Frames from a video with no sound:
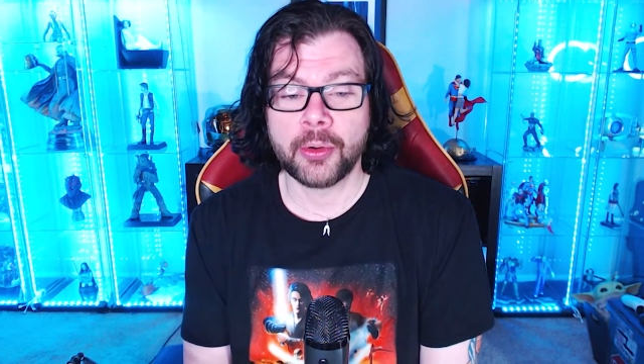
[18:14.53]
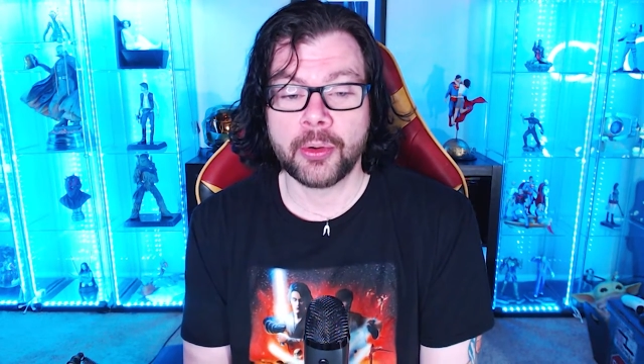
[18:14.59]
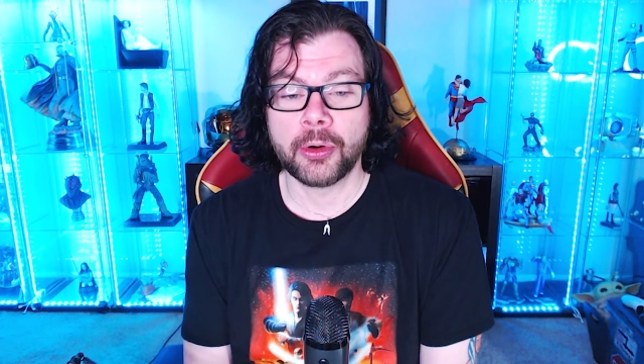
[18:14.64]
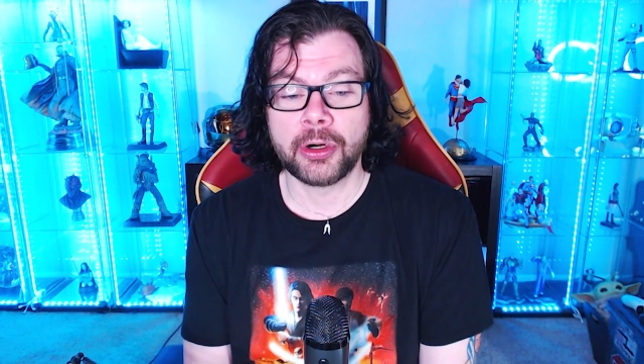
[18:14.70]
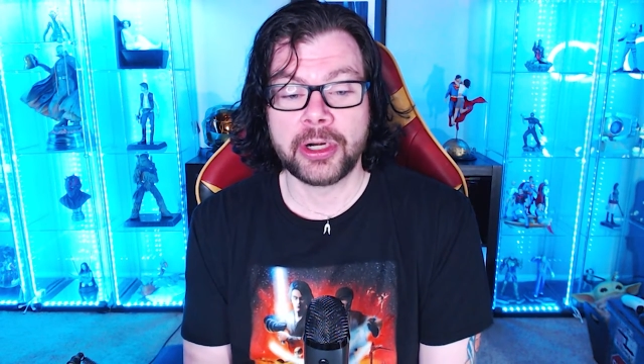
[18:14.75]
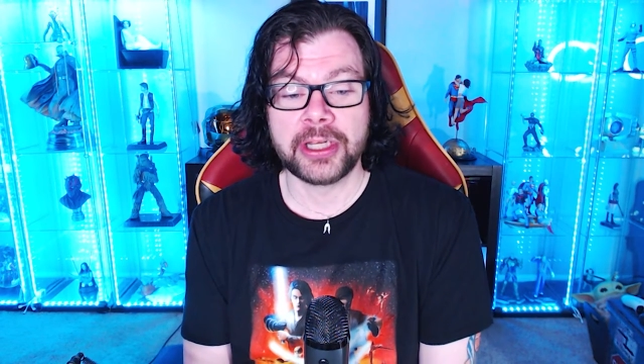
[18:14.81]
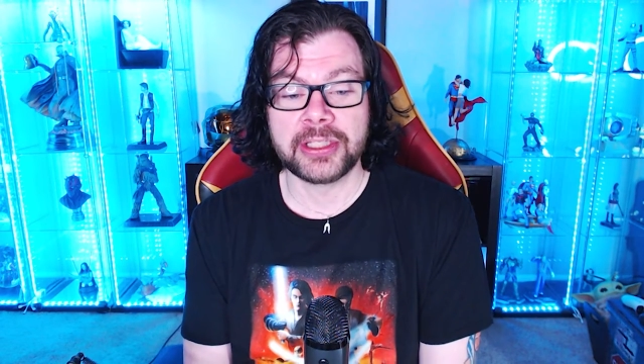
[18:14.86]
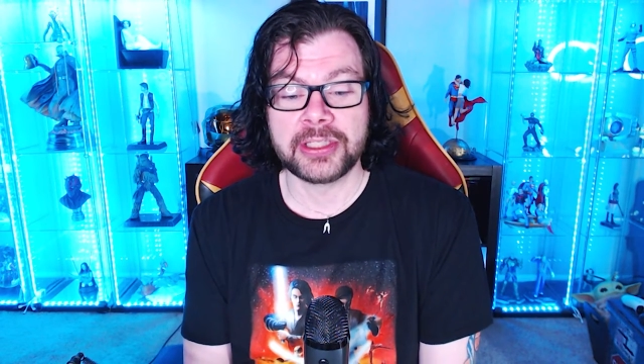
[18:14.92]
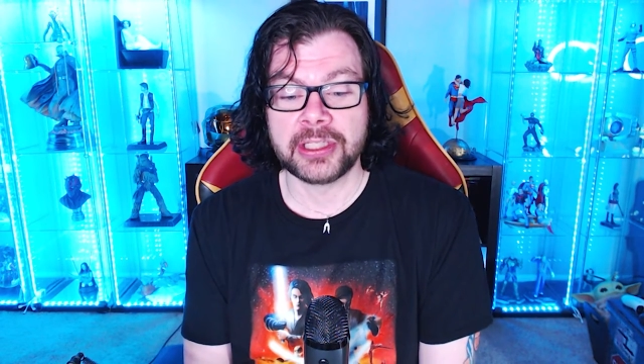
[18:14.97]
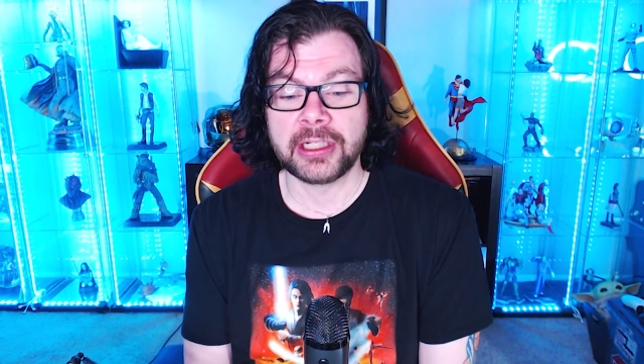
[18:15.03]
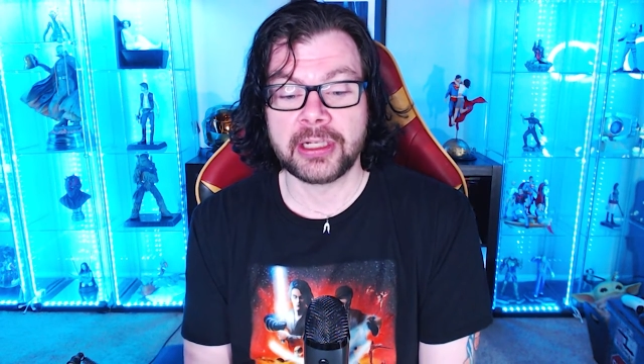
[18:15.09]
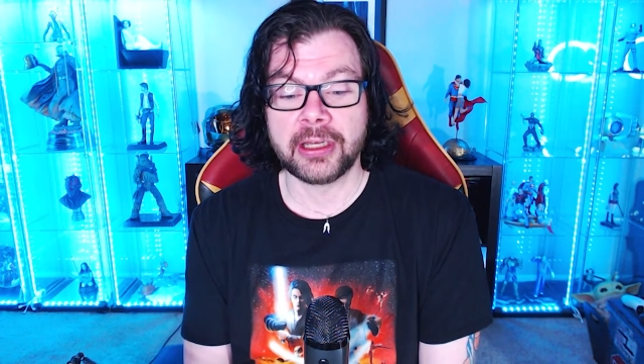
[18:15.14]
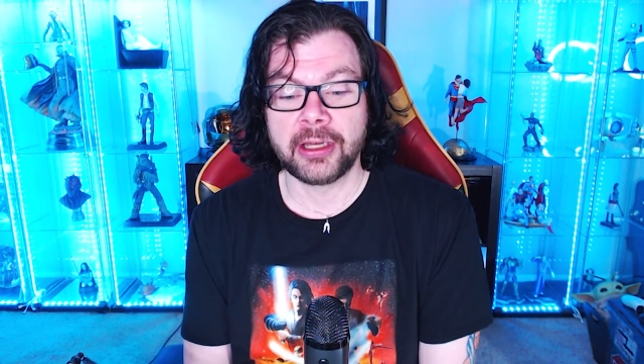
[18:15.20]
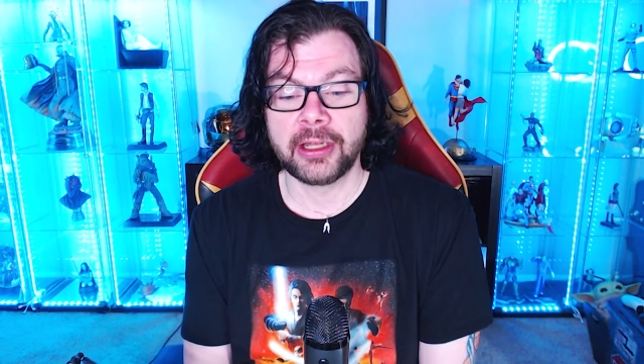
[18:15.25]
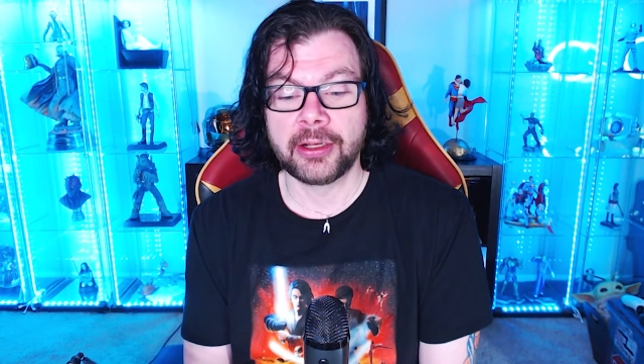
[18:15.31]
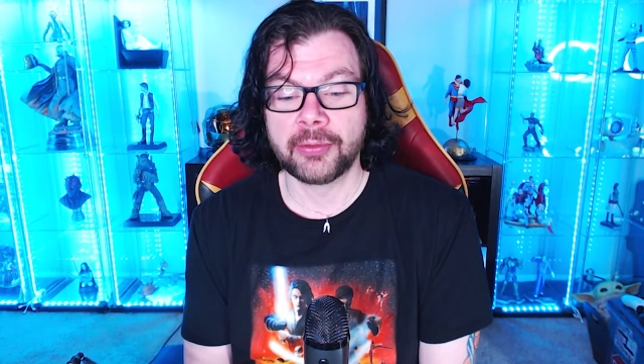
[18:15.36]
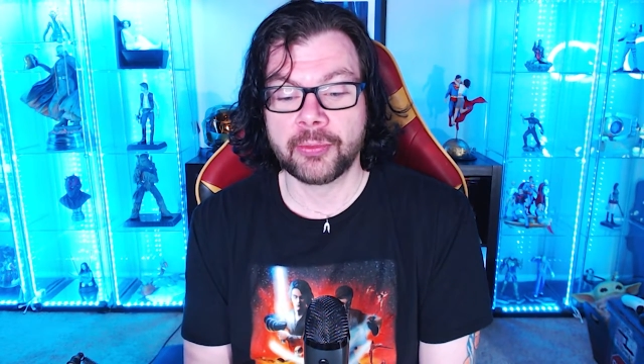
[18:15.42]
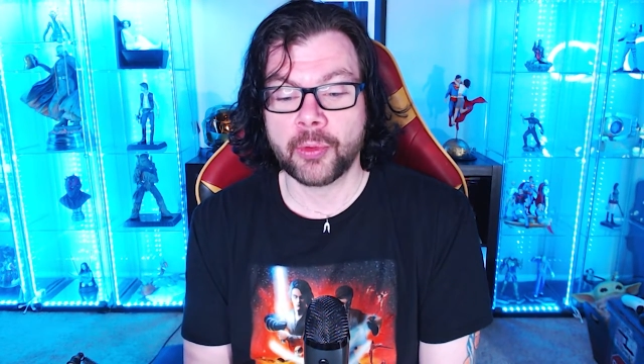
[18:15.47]
Or is it
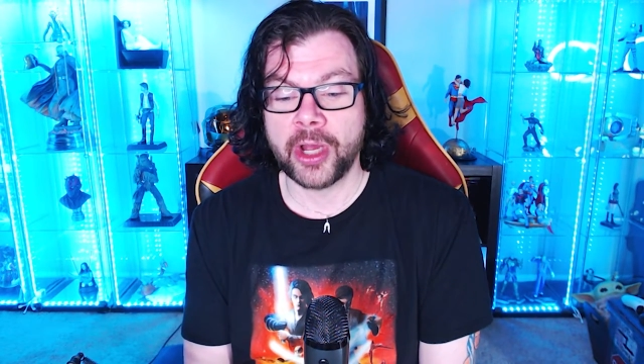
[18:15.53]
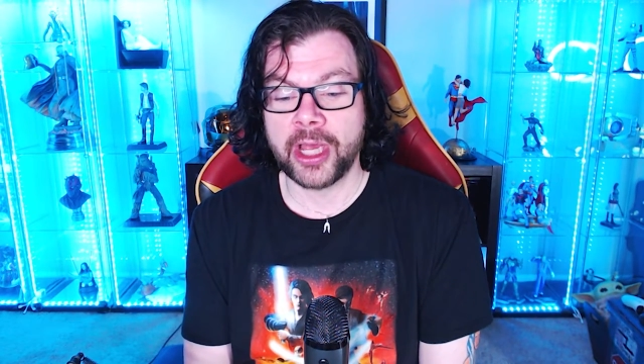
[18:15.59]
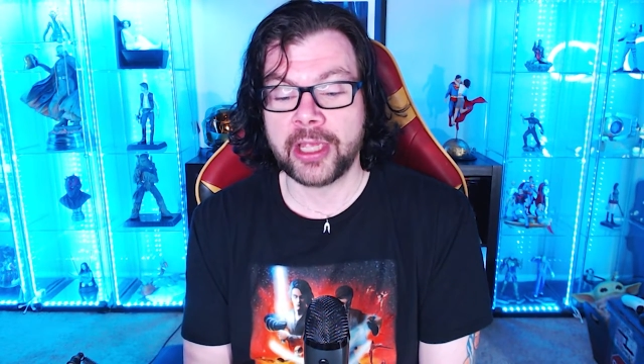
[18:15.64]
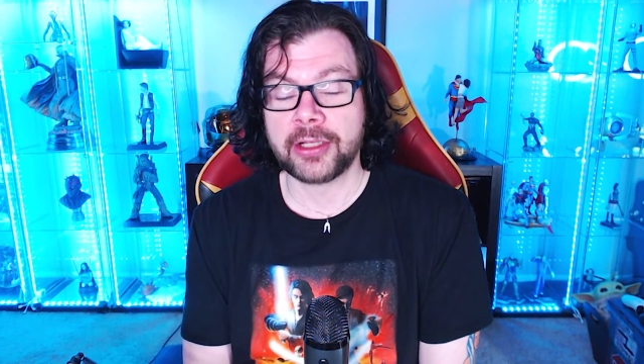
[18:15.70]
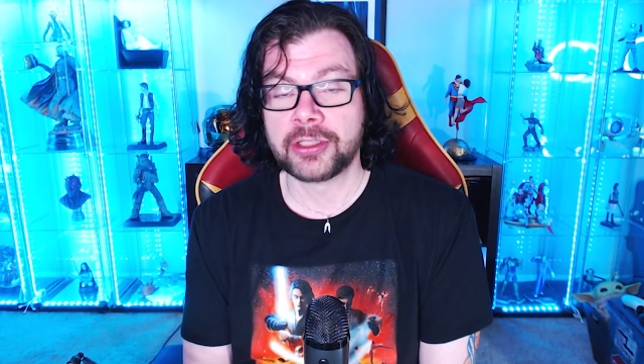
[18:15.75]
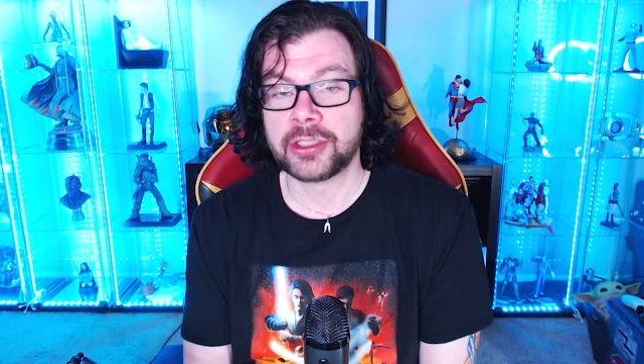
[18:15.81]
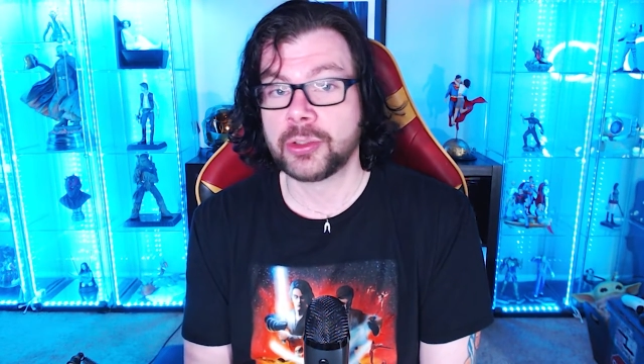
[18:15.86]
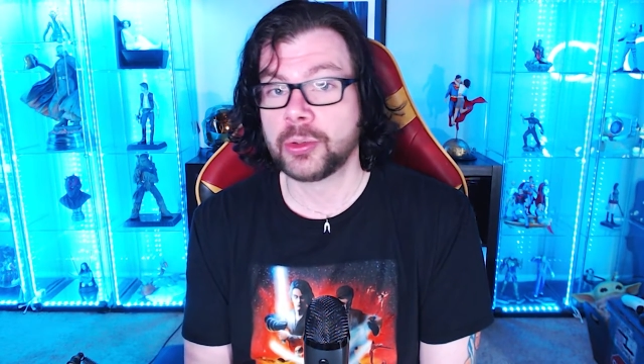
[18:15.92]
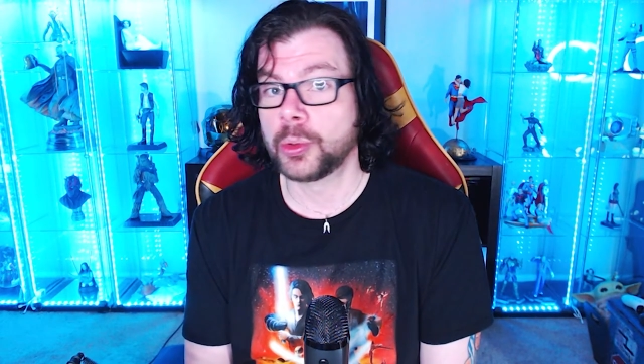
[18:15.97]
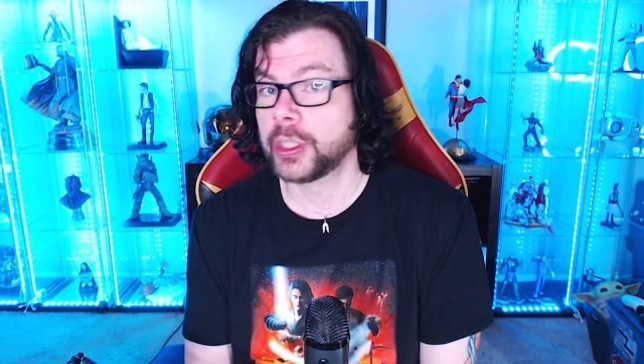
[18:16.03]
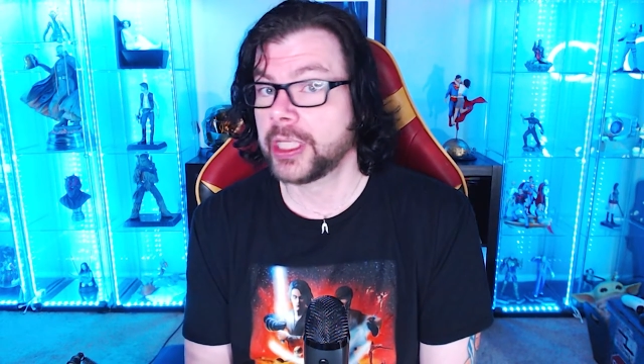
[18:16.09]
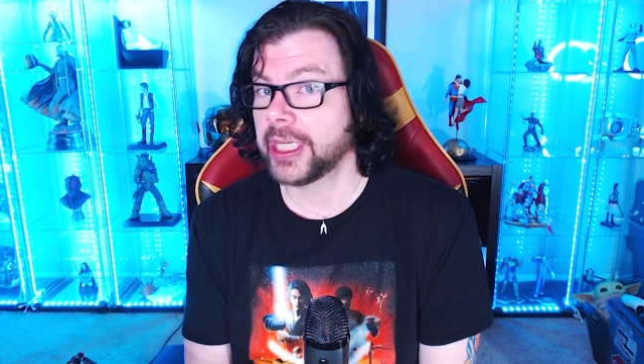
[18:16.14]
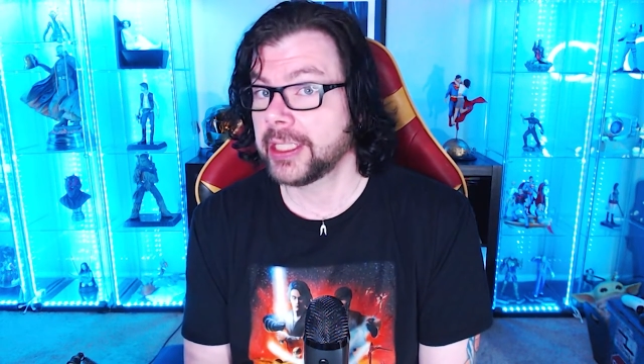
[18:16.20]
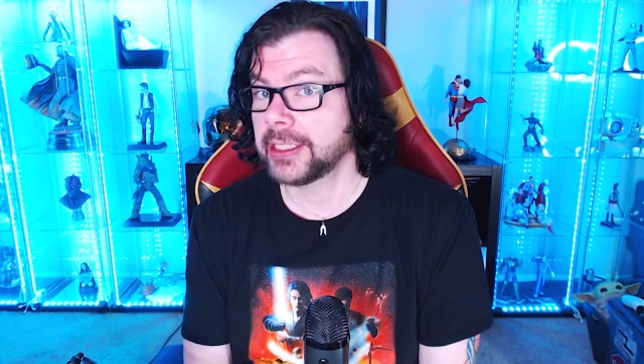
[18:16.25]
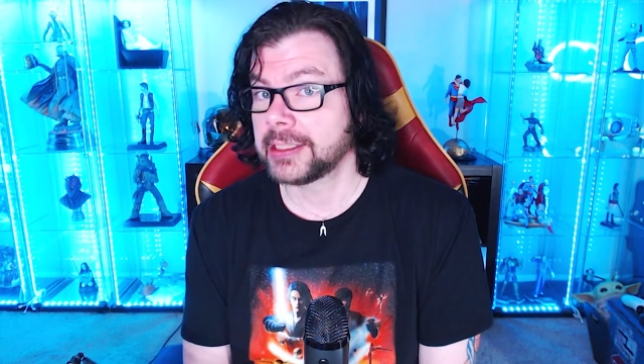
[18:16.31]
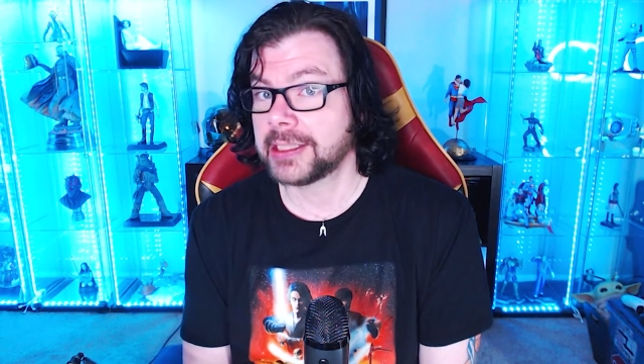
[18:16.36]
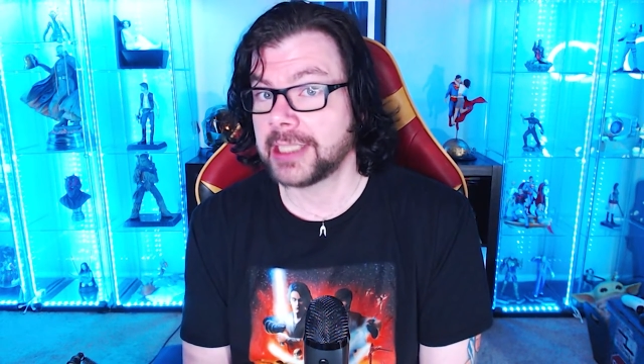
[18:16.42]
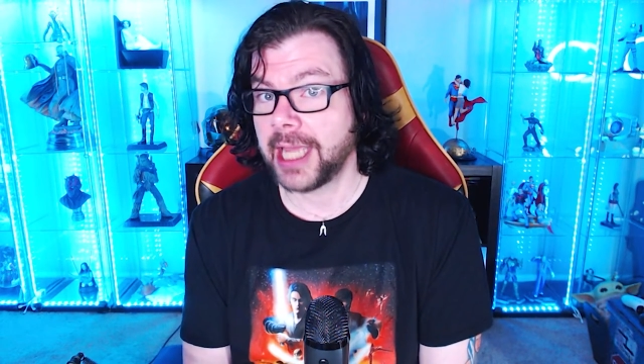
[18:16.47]
a way to
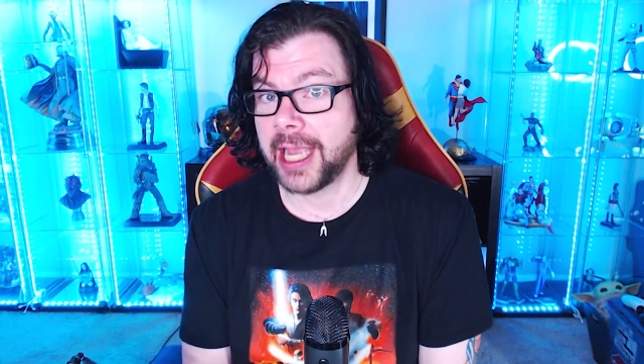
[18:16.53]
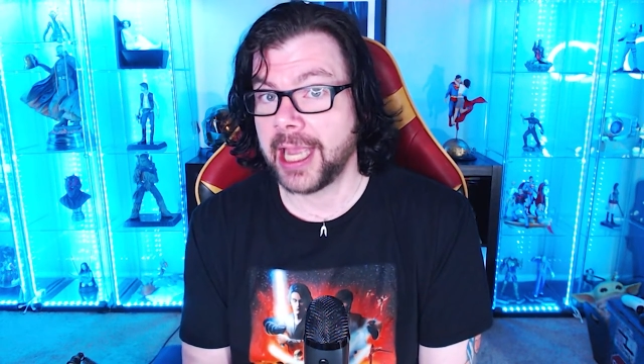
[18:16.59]
get to